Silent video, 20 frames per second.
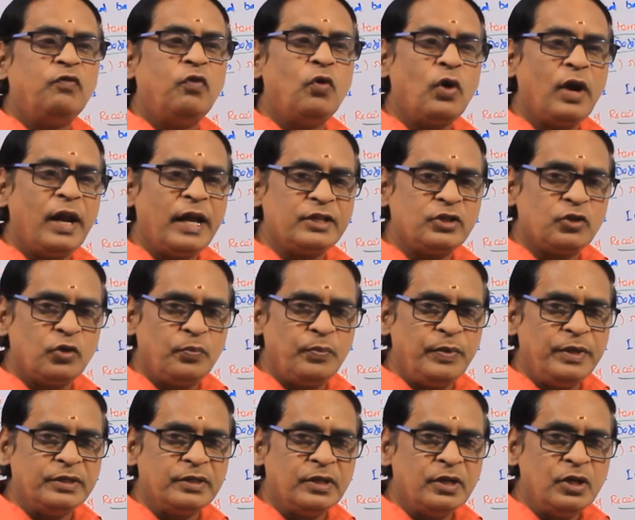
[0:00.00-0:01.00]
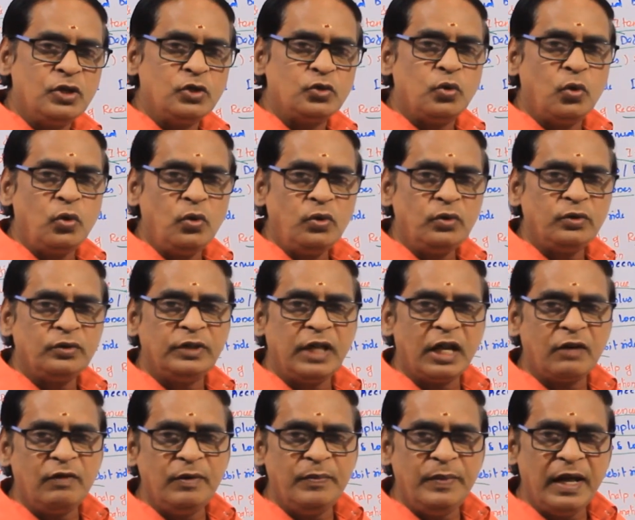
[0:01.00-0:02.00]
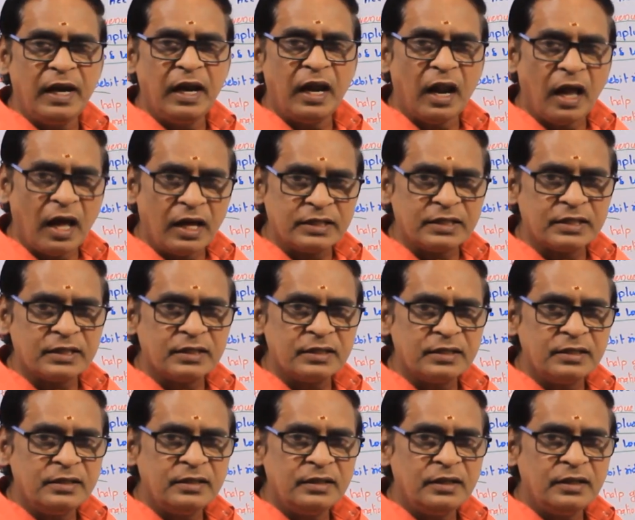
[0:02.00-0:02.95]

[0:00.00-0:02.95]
4 lakhs rupees. So there will be a loss.